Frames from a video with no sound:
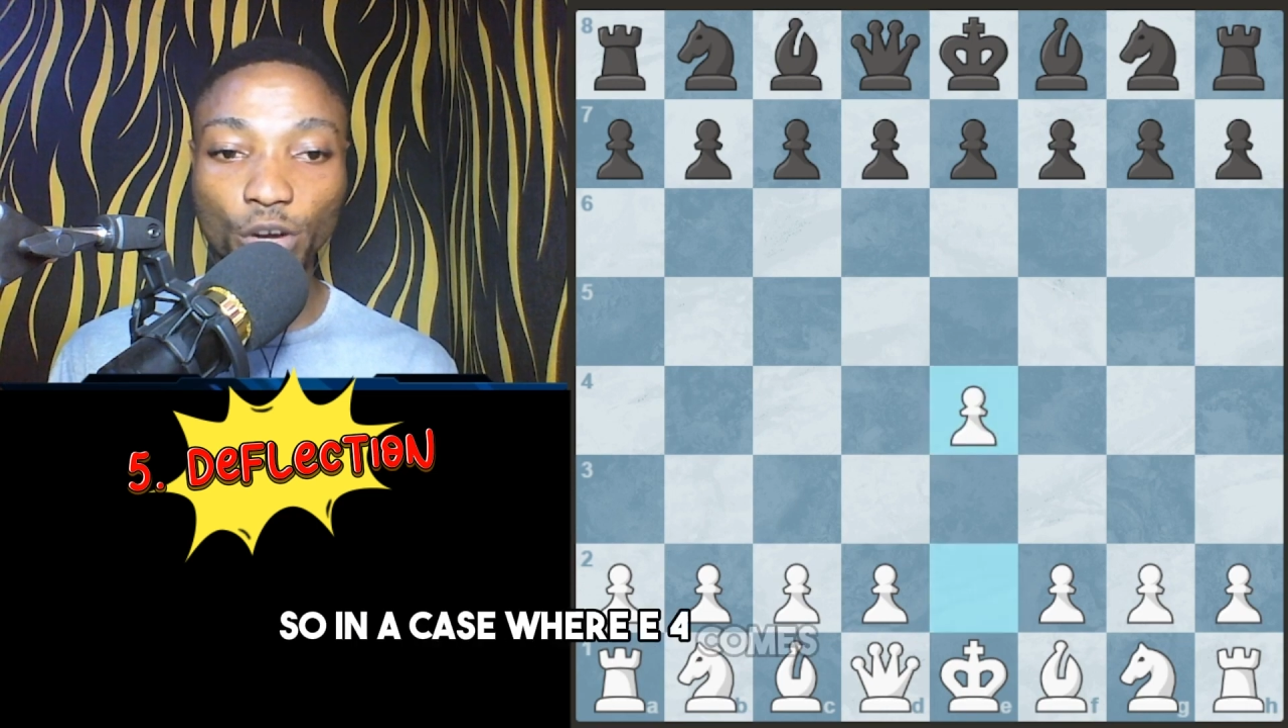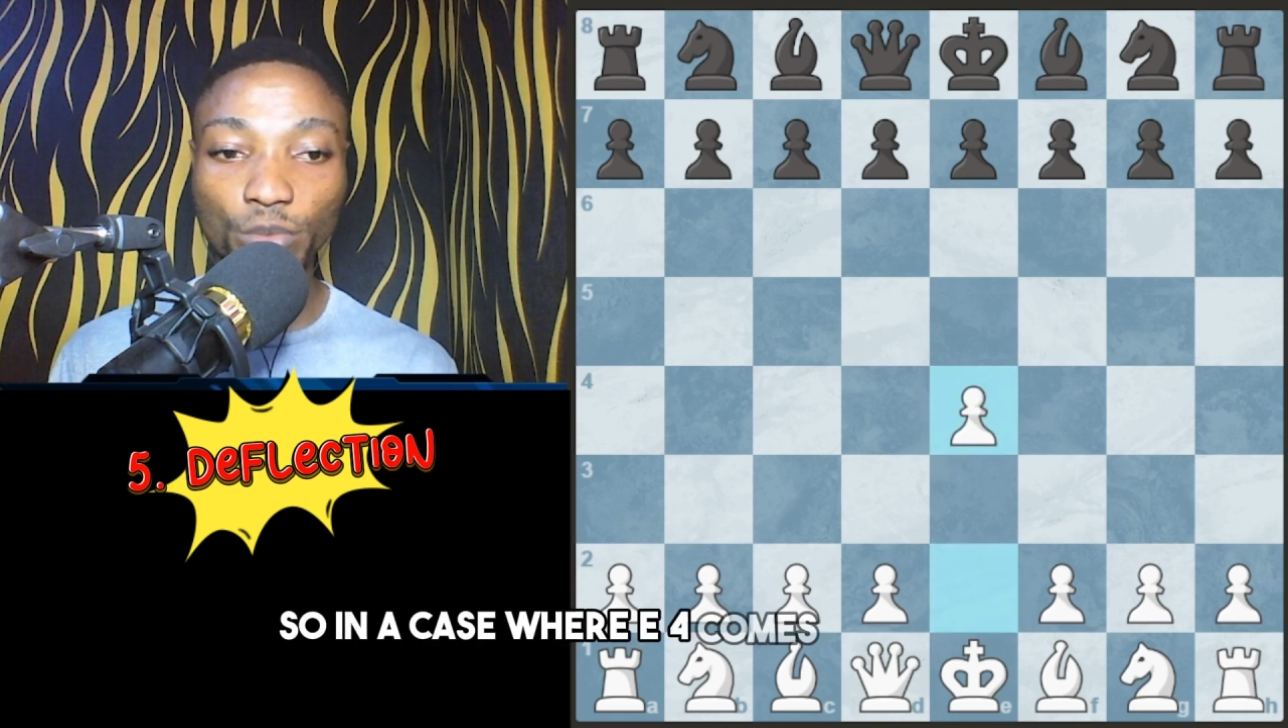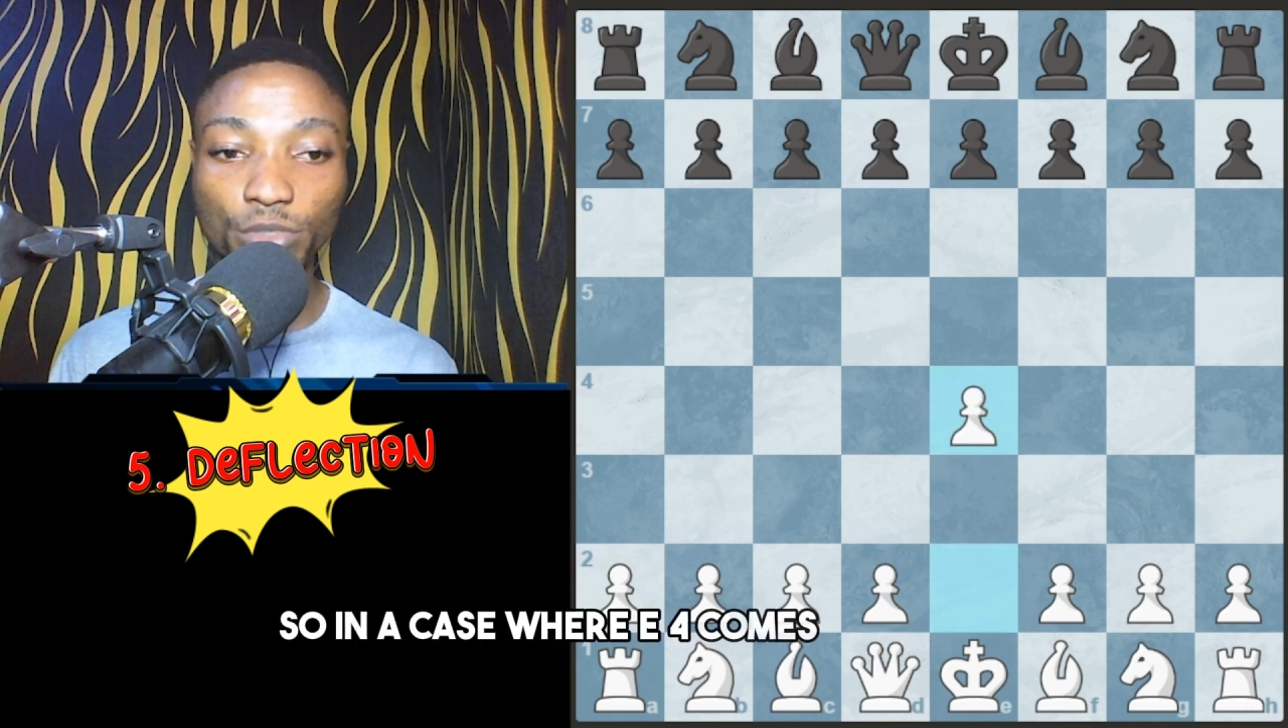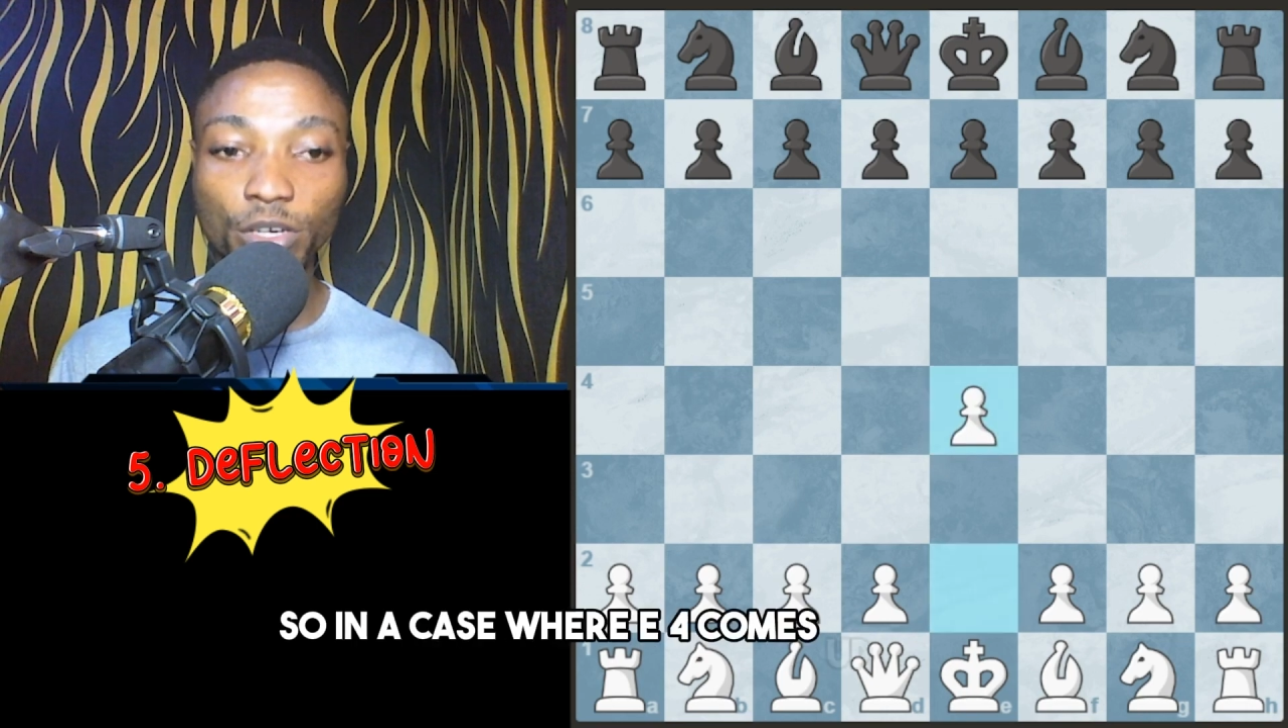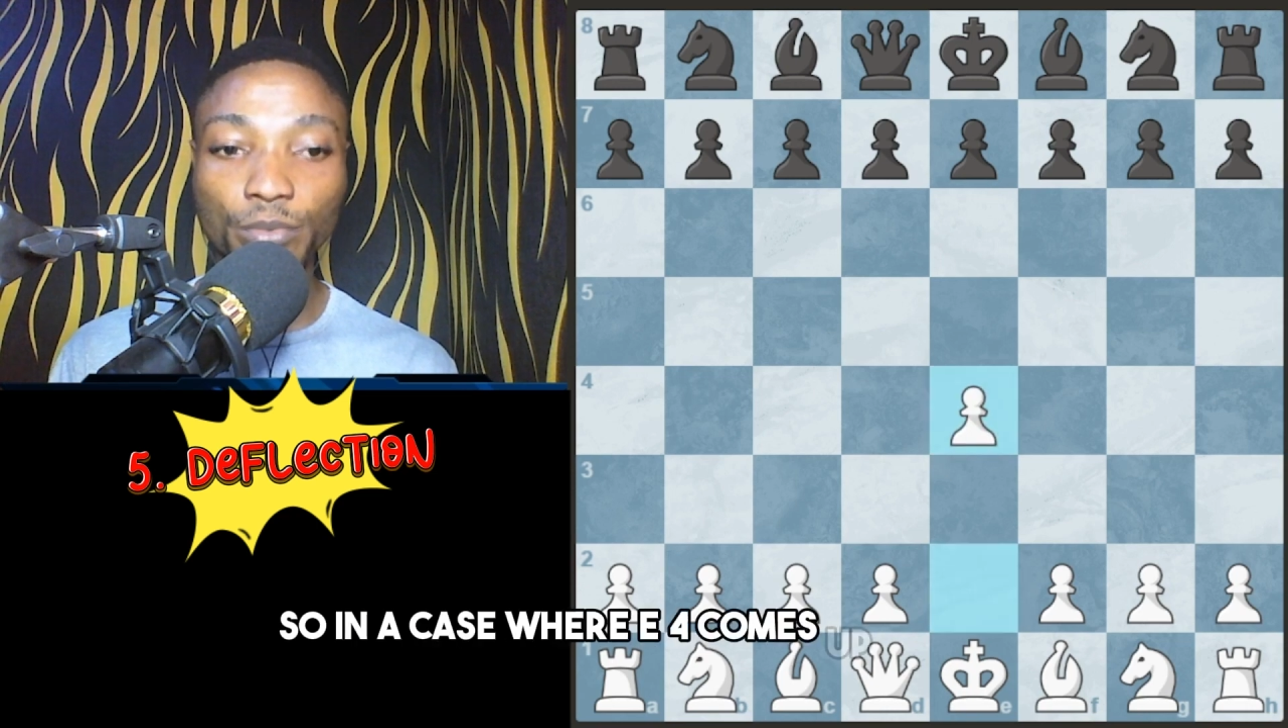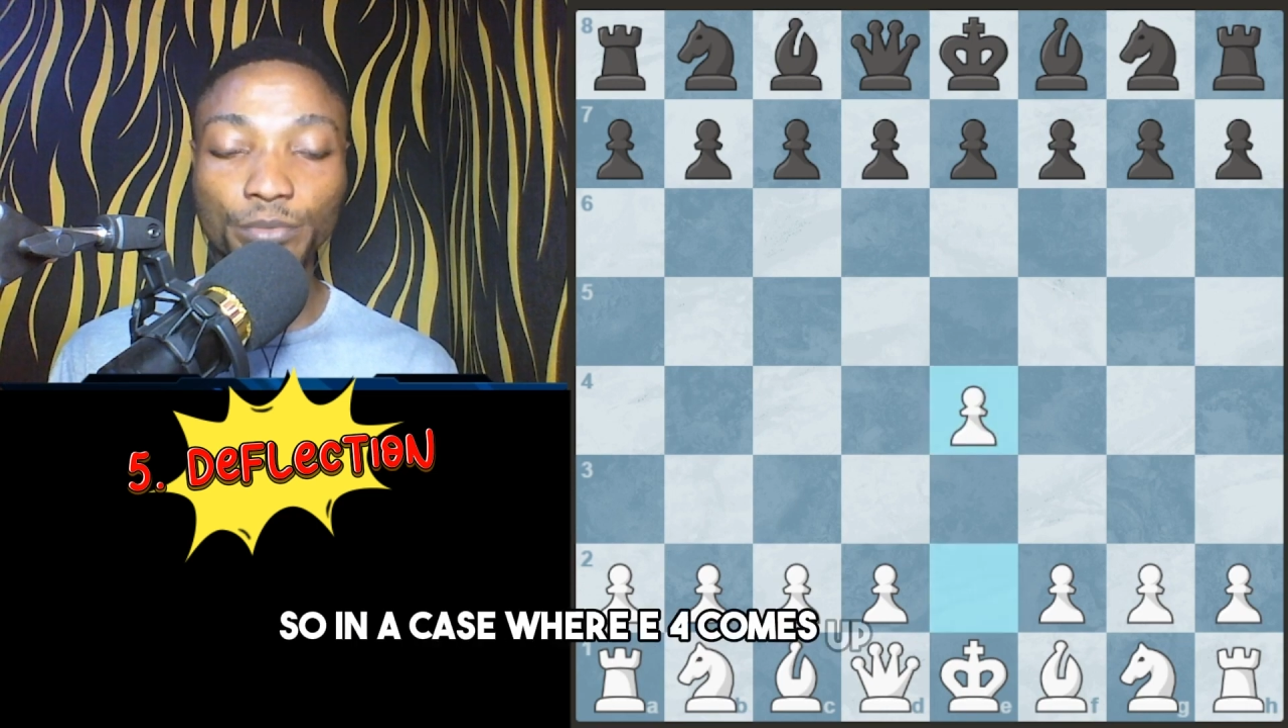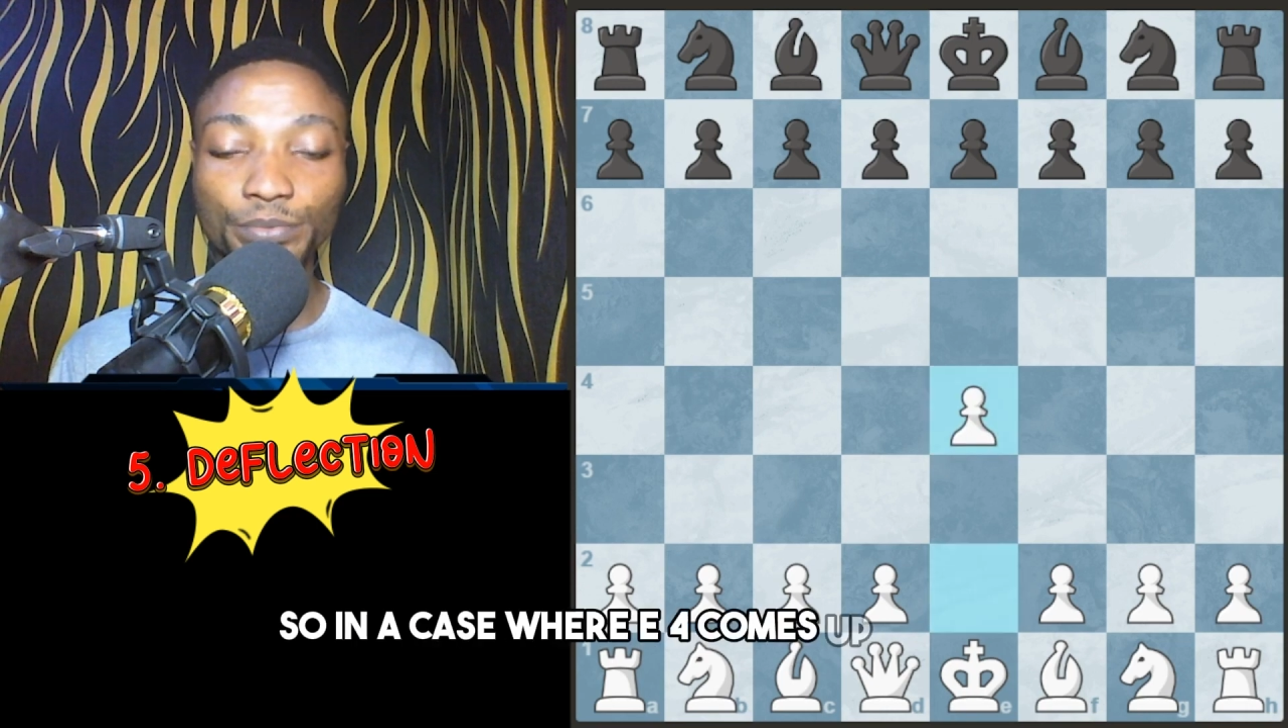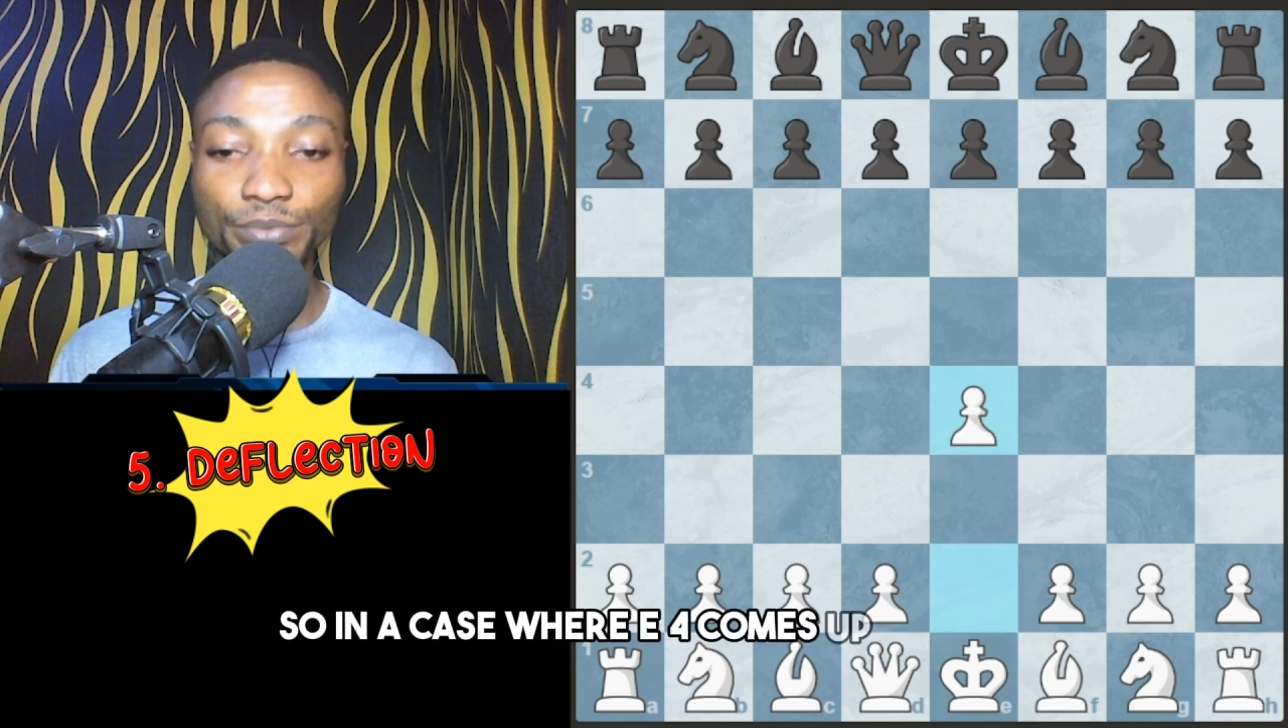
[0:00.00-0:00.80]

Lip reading: comes up